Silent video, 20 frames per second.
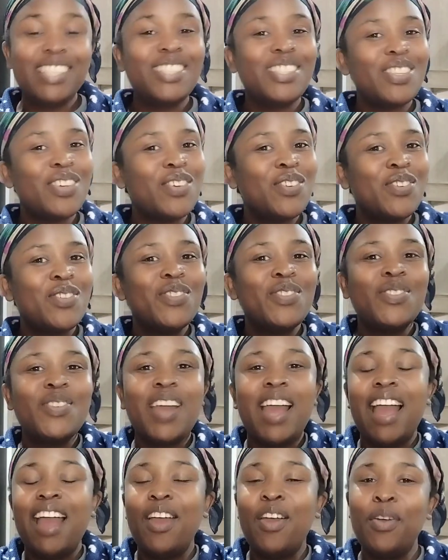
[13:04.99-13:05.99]

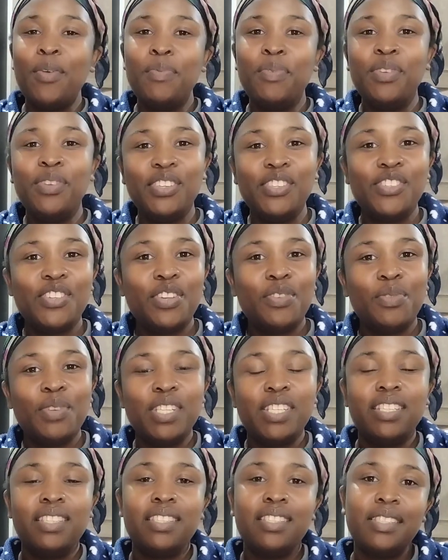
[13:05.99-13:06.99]
So I hope you enjoyed
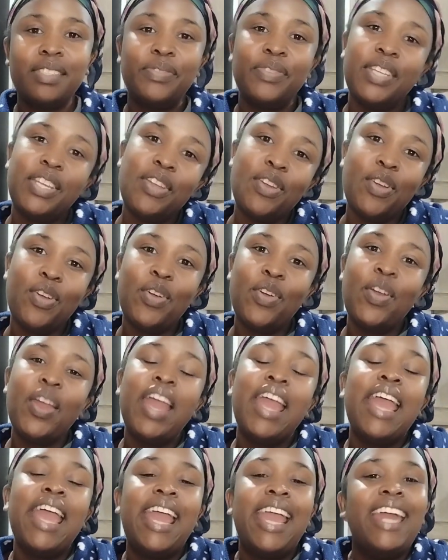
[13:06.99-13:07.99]
watching this video.
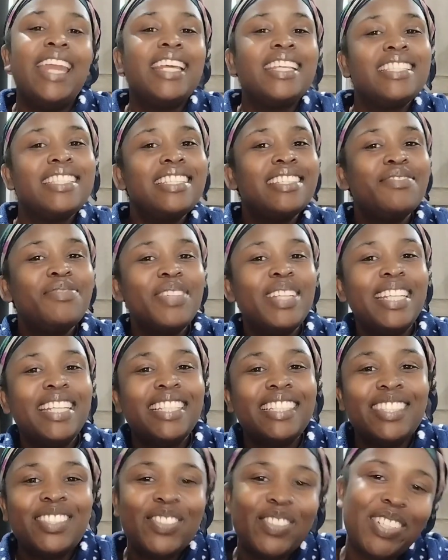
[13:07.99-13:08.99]
And until the
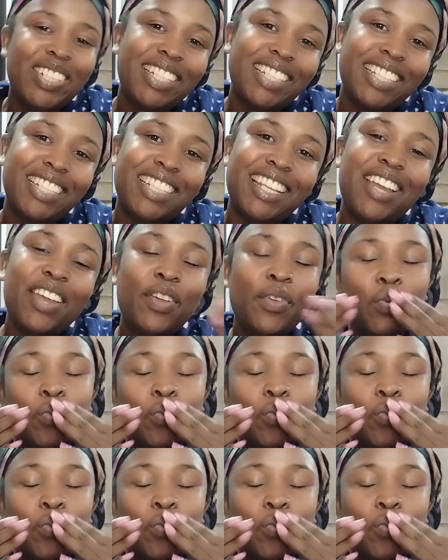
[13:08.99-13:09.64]
next one.